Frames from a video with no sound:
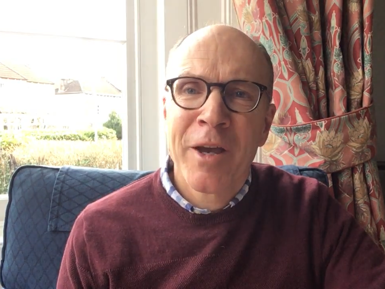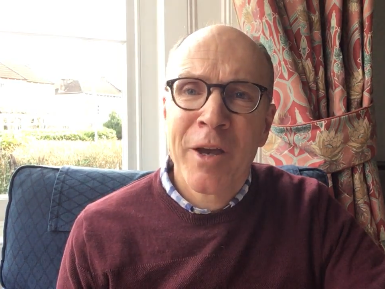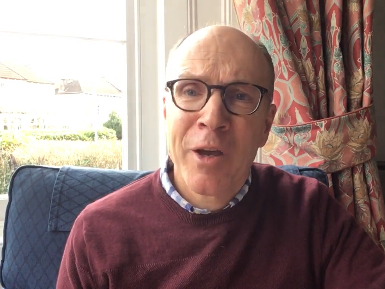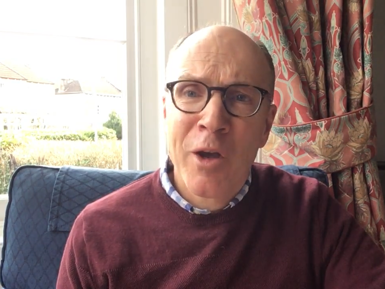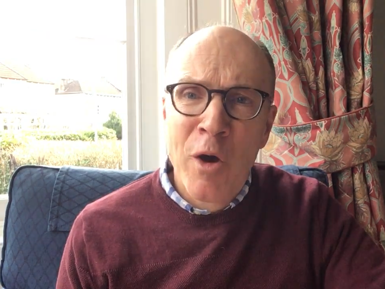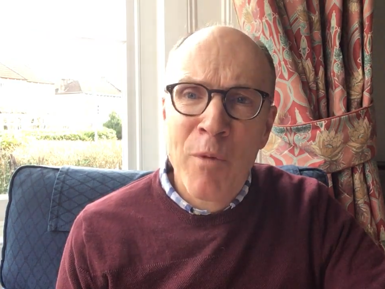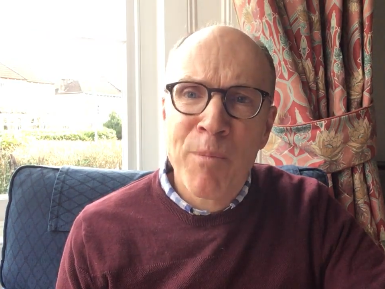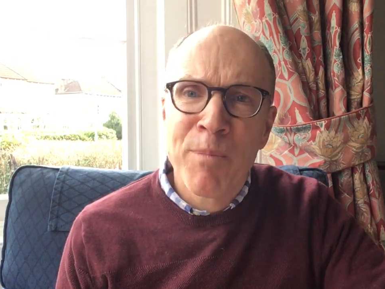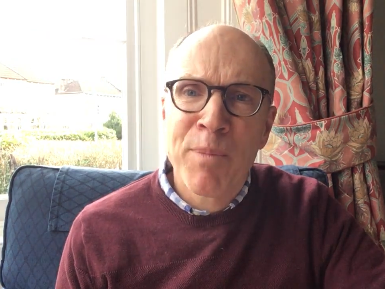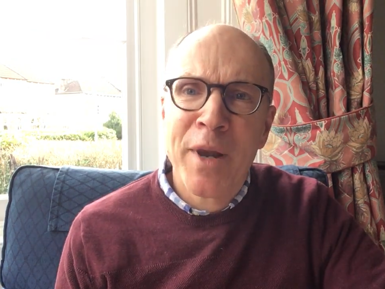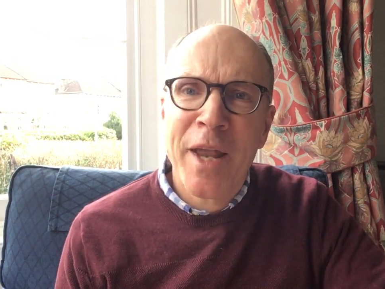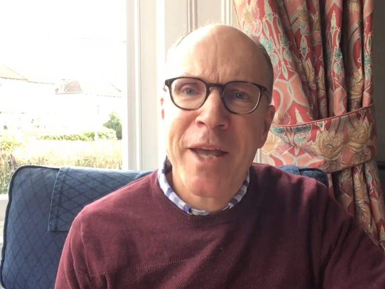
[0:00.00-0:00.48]

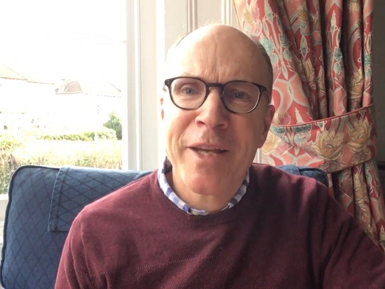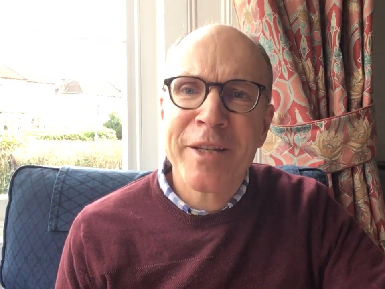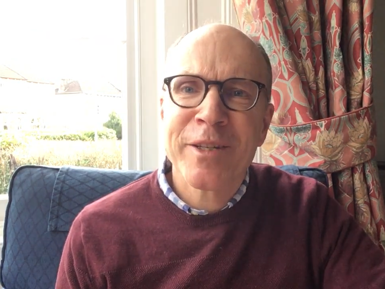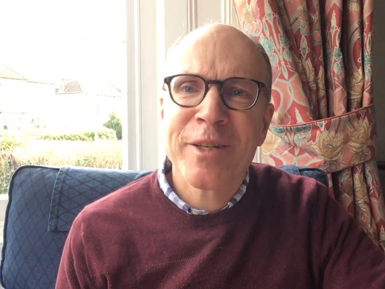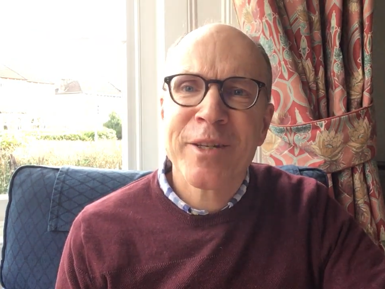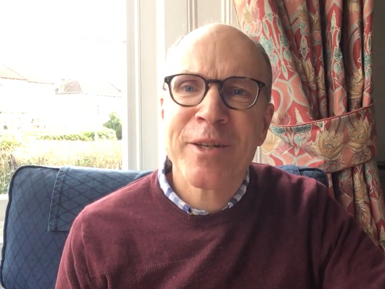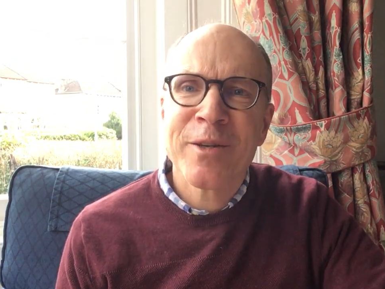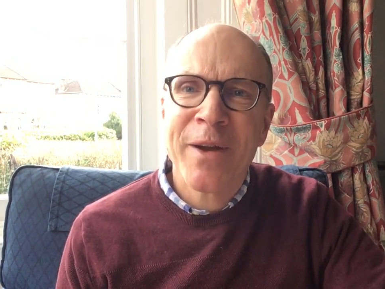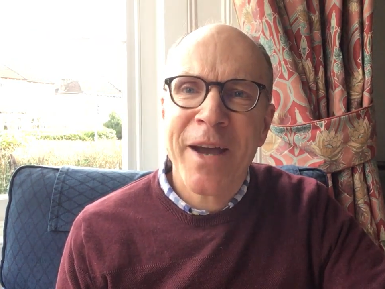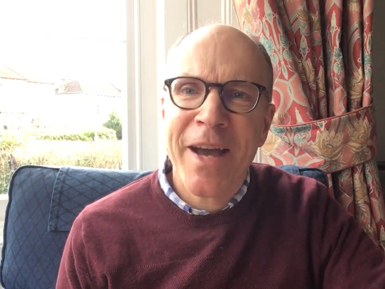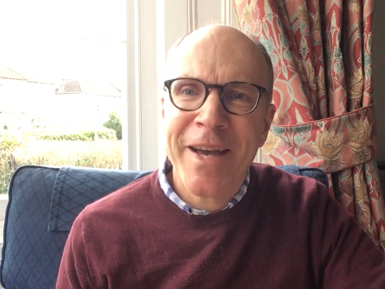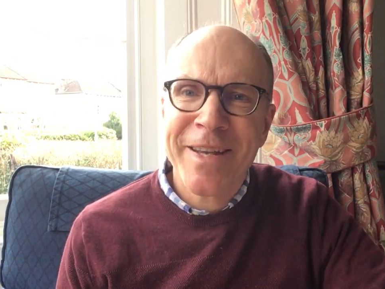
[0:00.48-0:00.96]
God
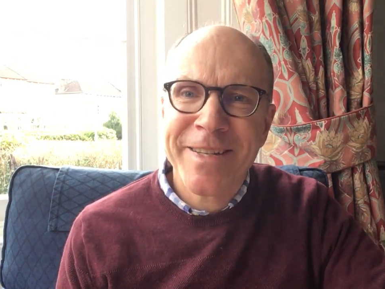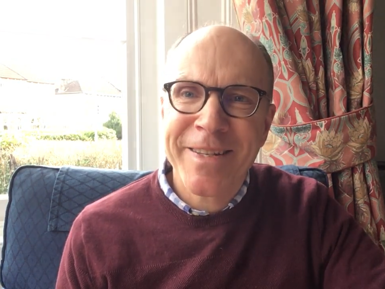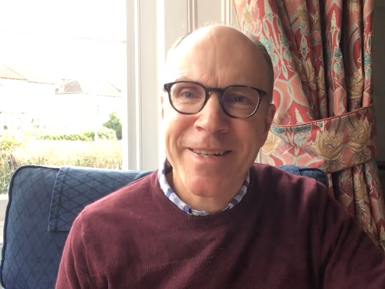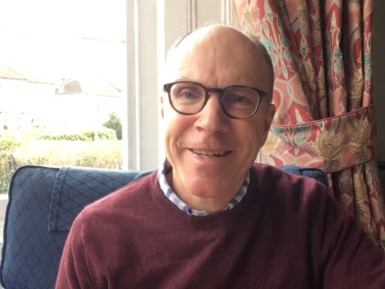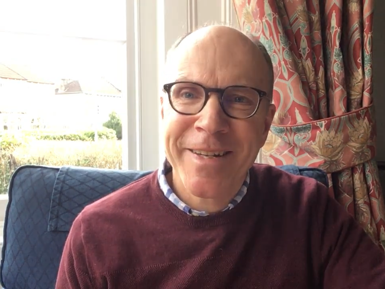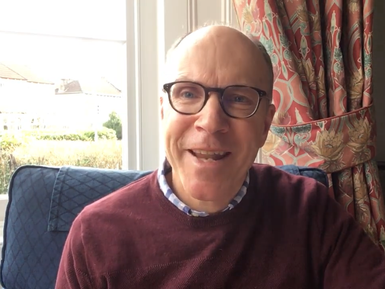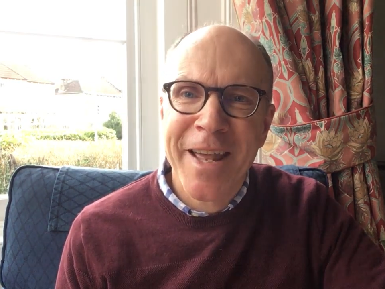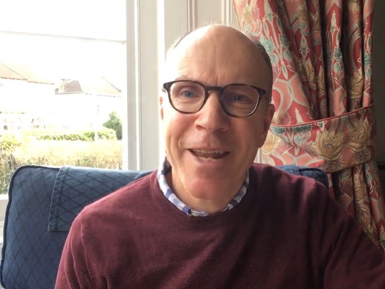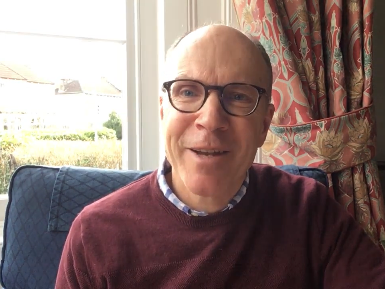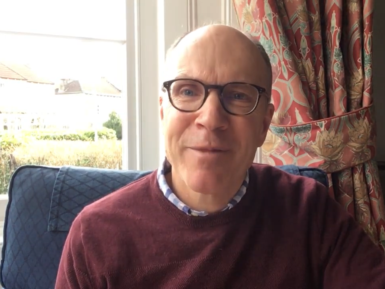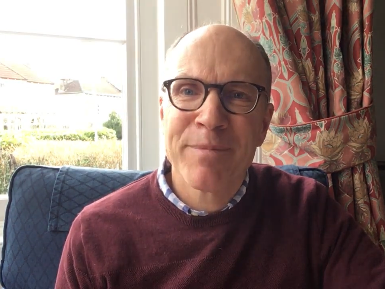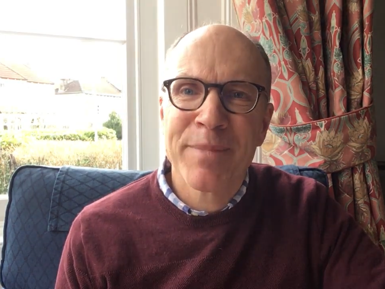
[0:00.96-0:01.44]
bless you as
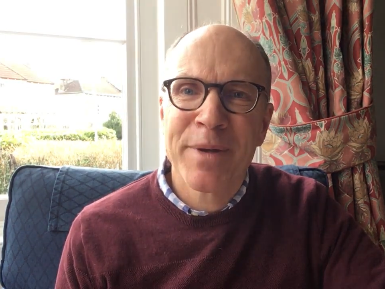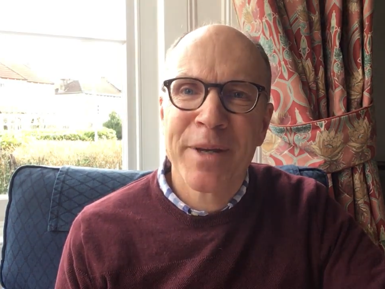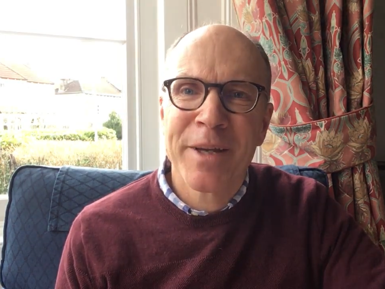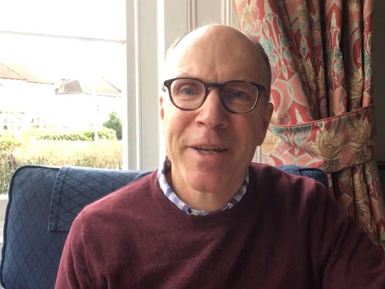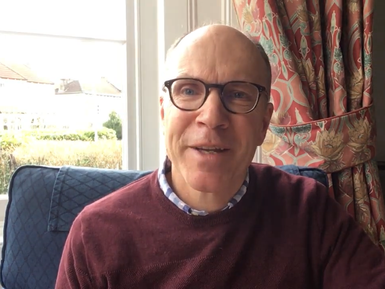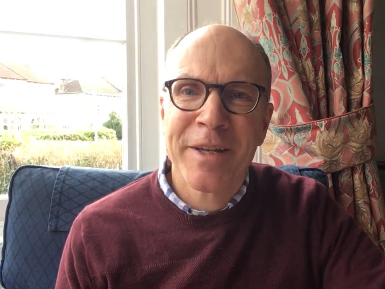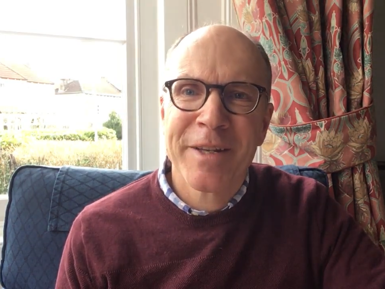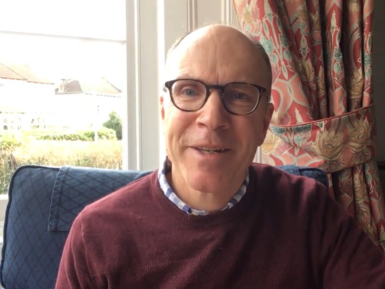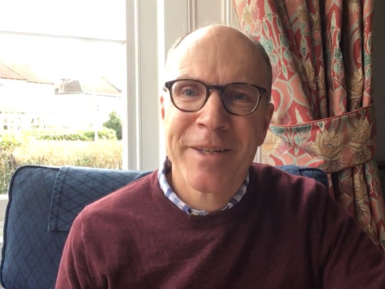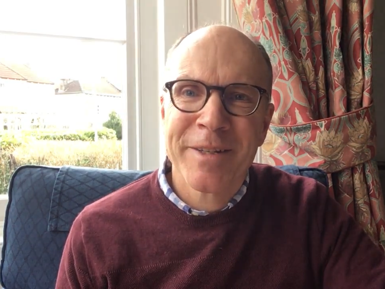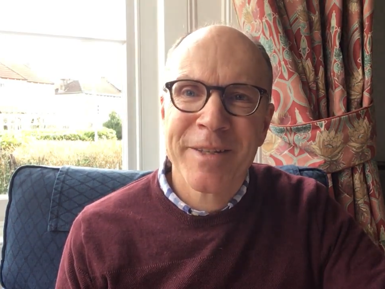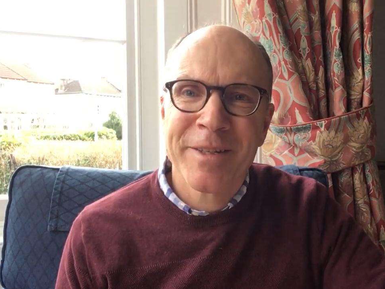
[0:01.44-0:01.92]
Lent
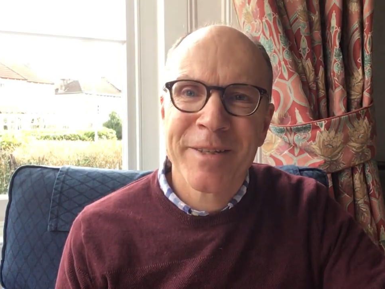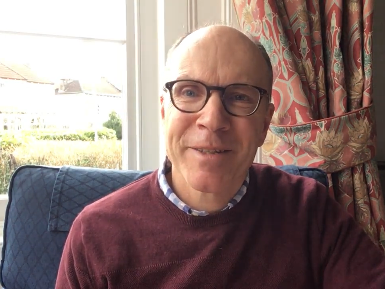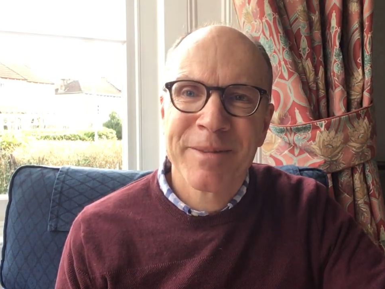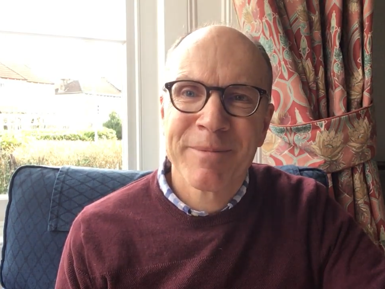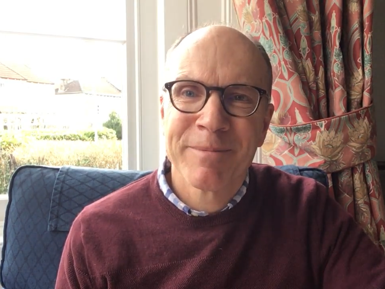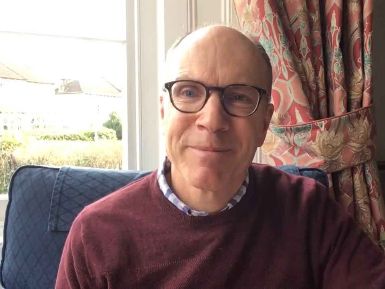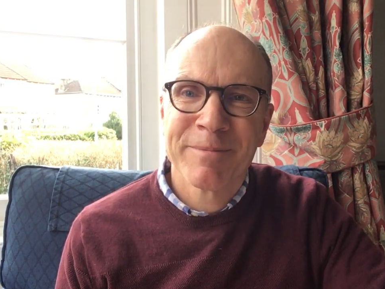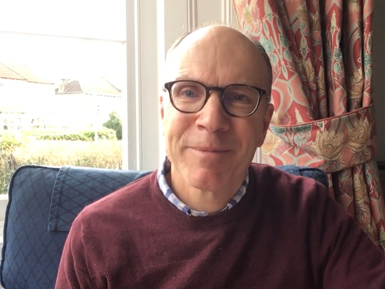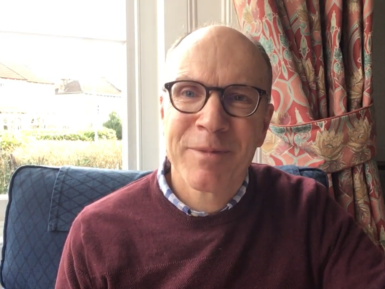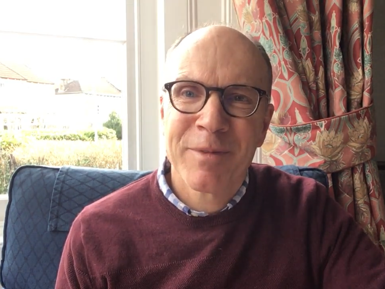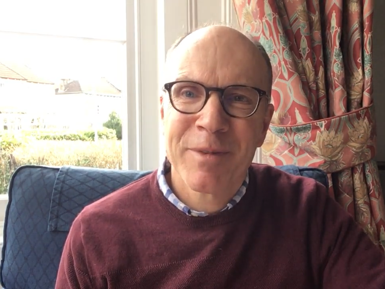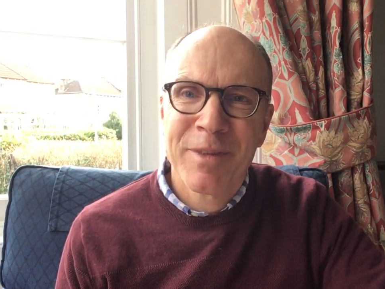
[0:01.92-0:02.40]
begins.
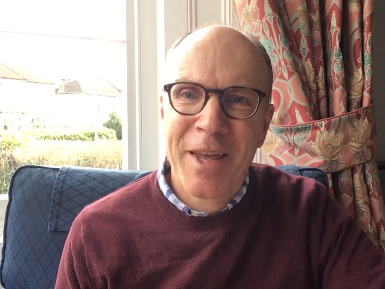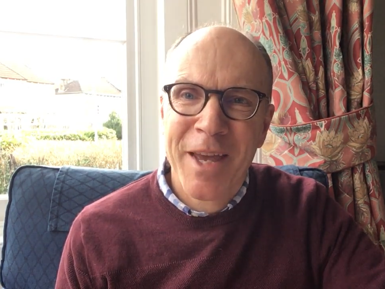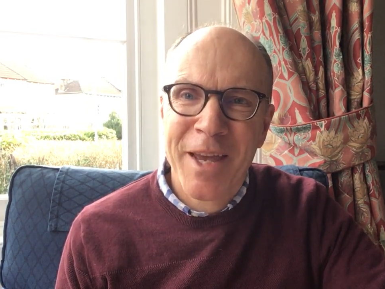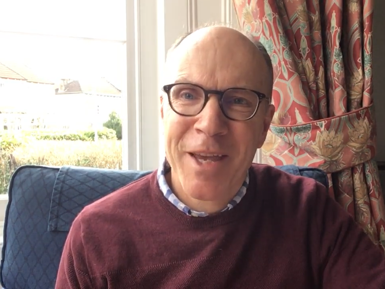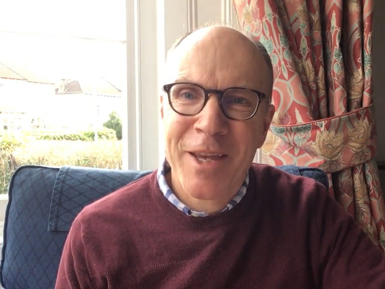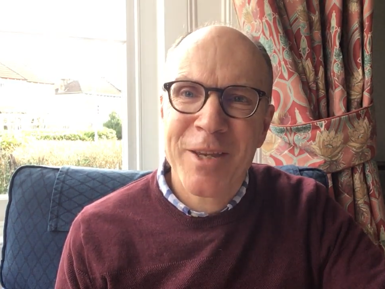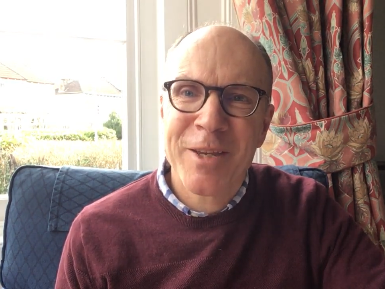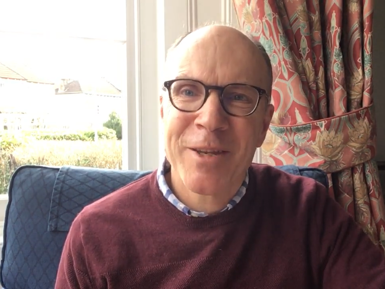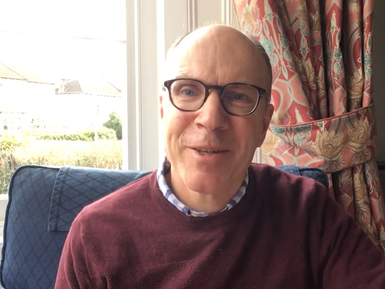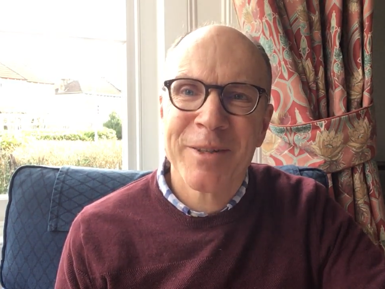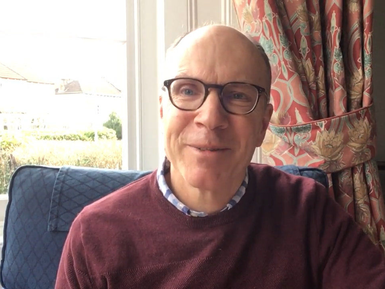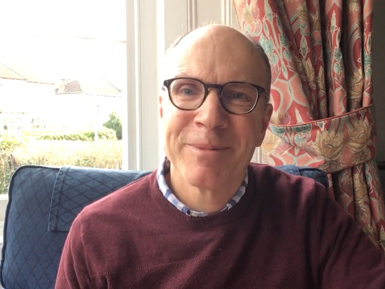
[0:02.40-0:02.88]

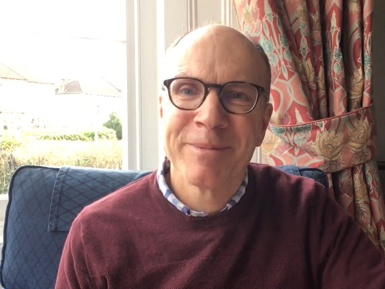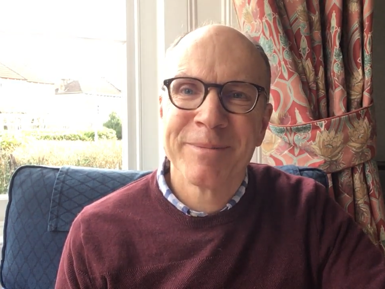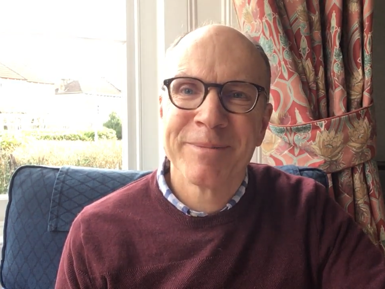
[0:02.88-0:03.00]
Thank you.